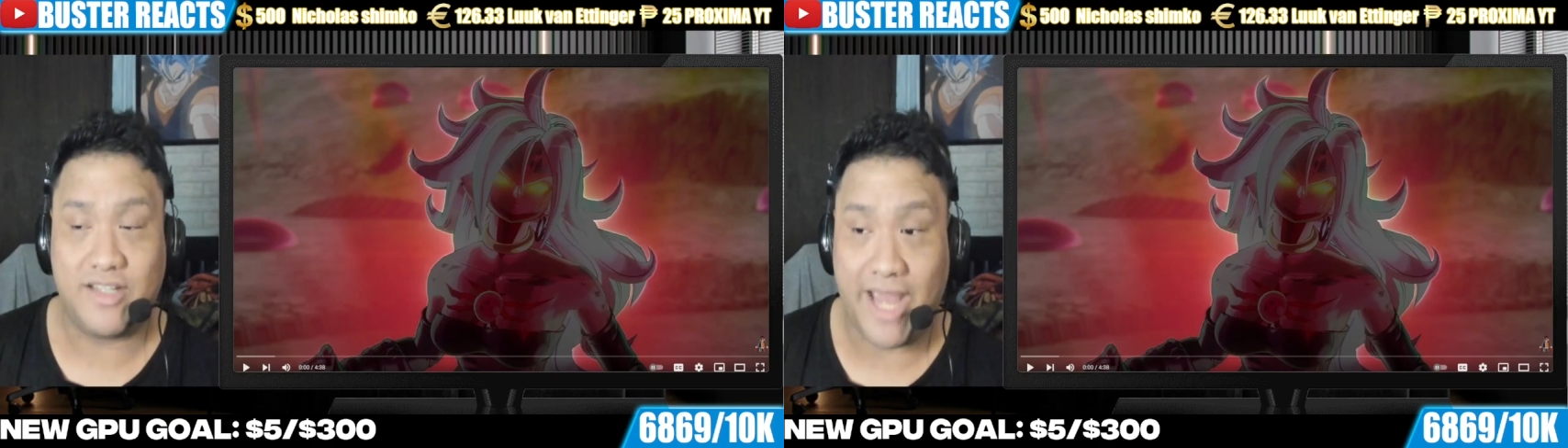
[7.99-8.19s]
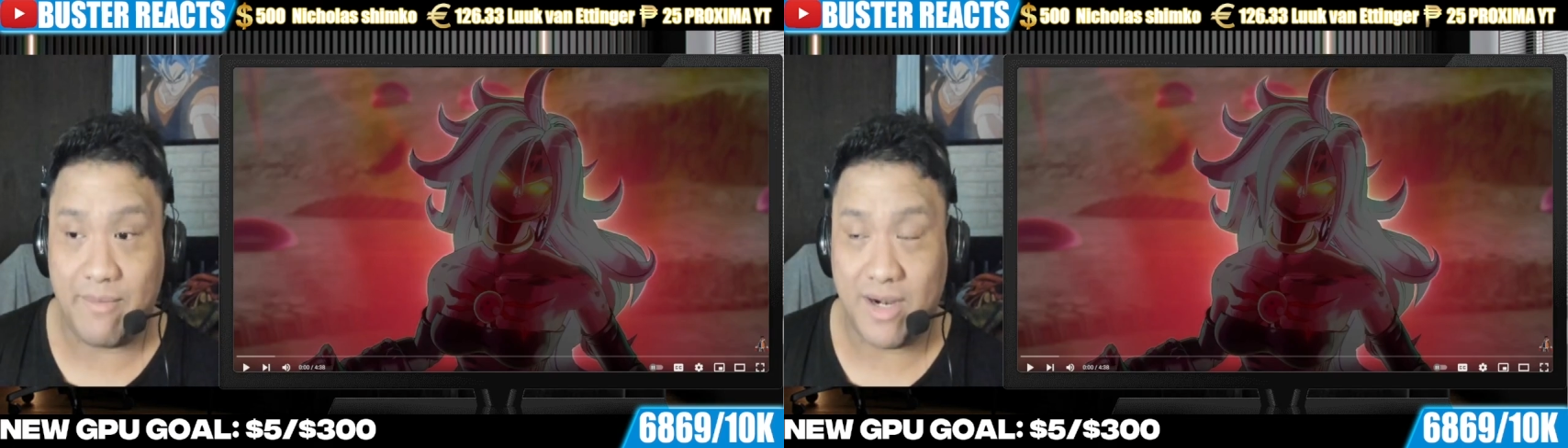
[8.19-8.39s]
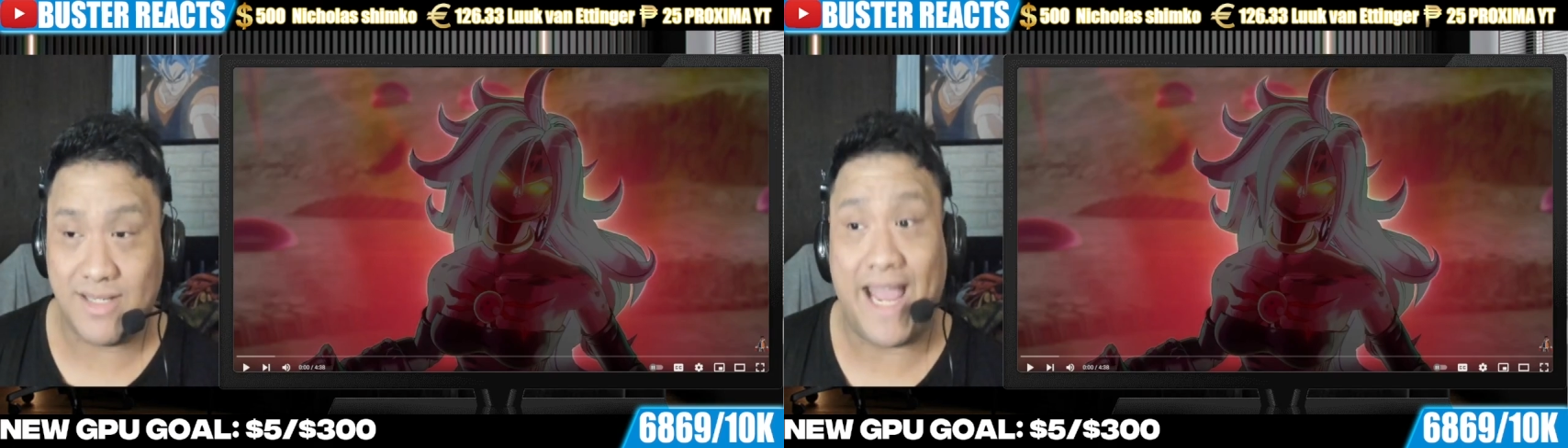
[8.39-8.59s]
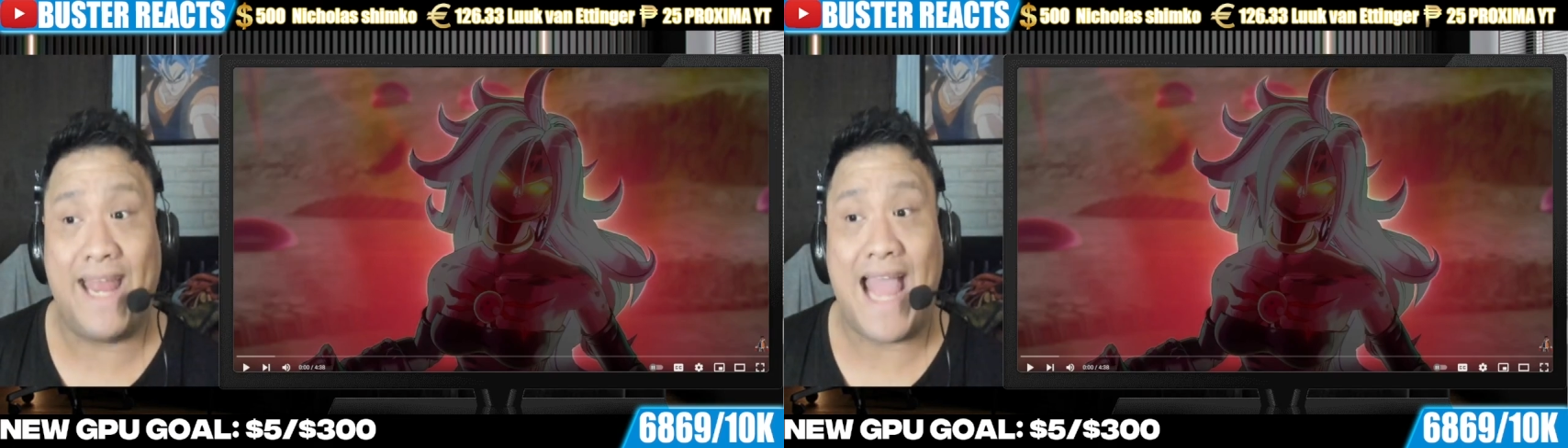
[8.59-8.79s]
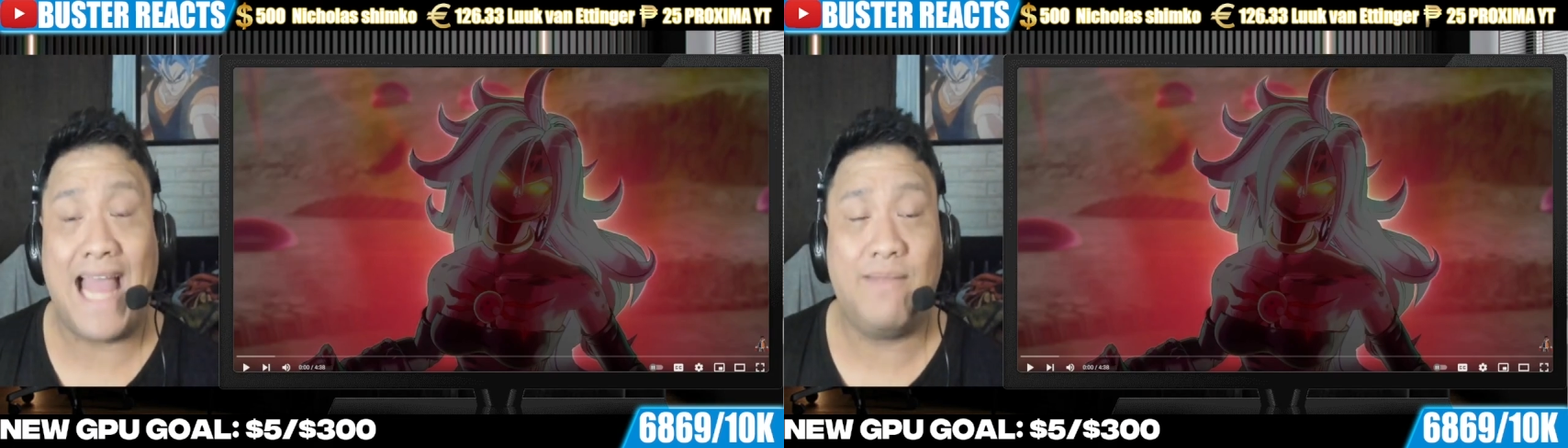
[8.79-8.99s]
gamers,
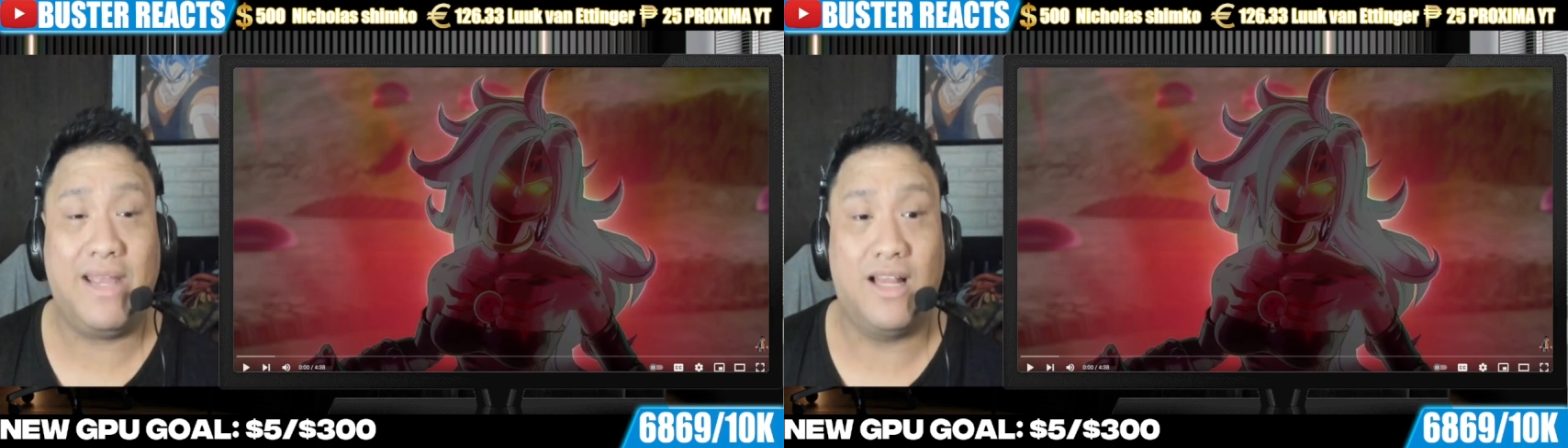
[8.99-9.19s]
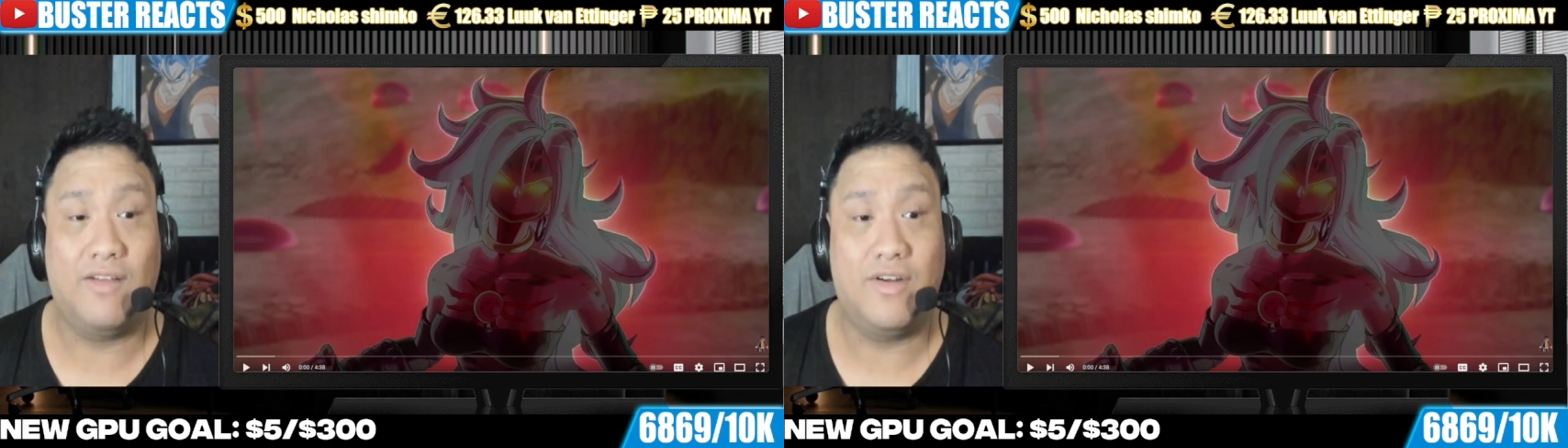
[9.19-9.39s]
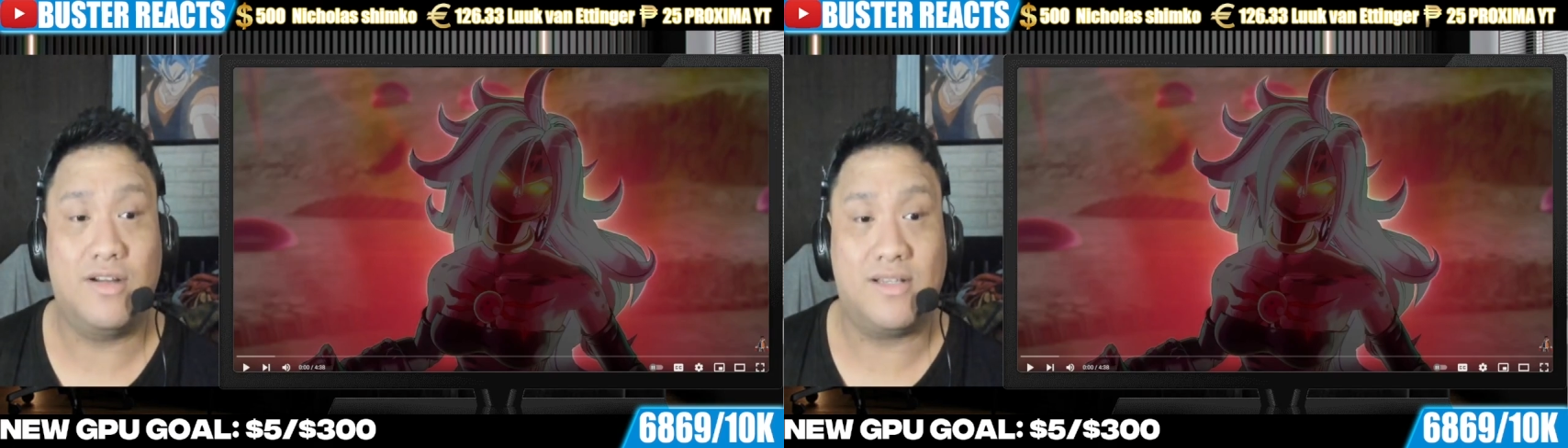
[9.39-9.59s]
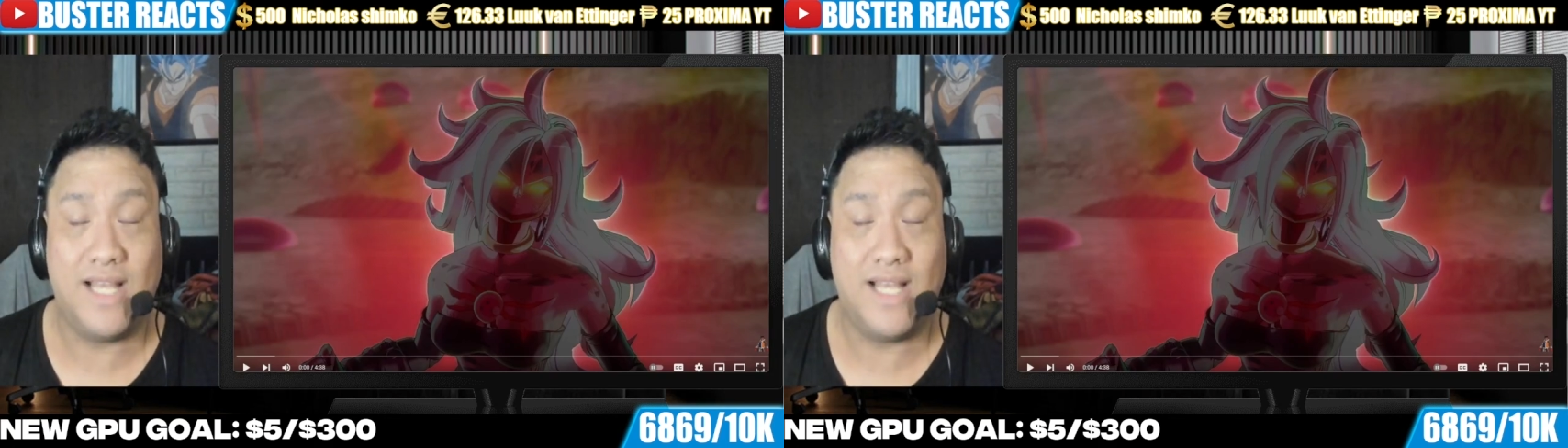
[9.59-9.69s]
and anime lovers.